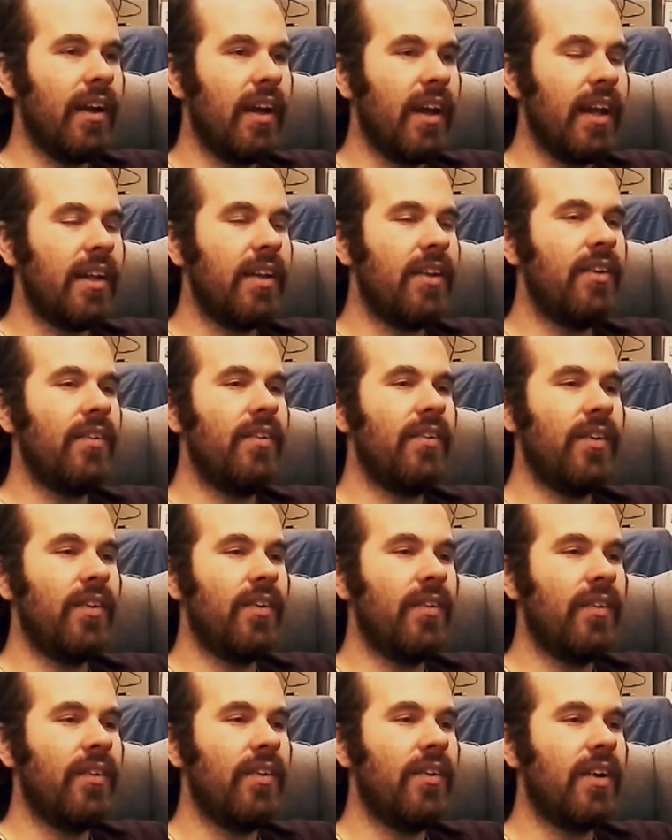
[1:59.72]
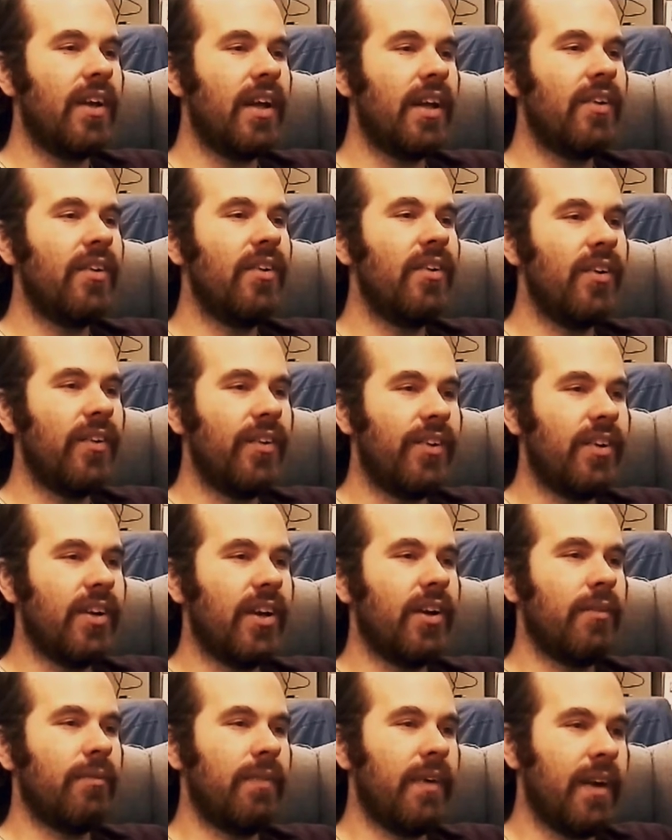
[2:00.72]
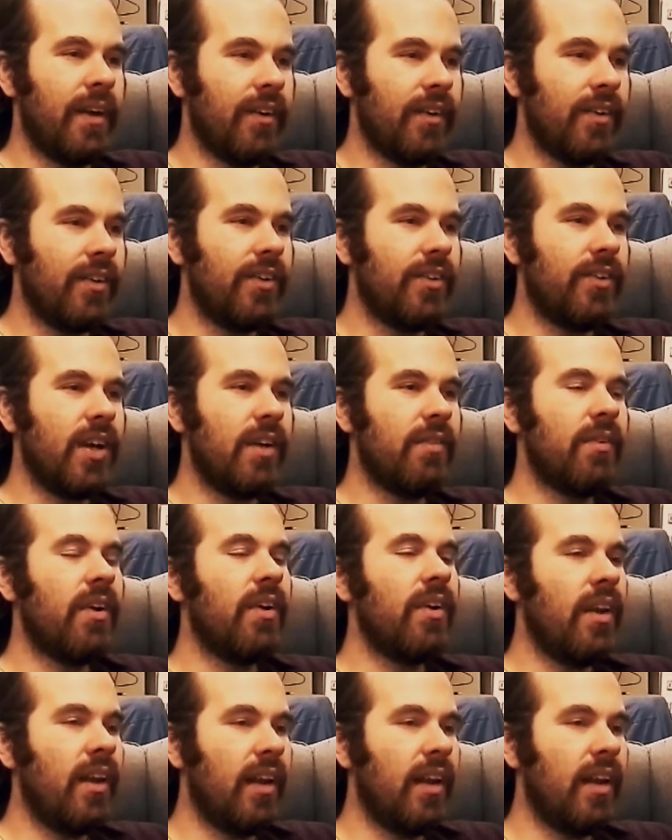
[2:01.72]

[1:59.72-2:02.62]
I'm gonna let you two get to know each other better, so I'm gonna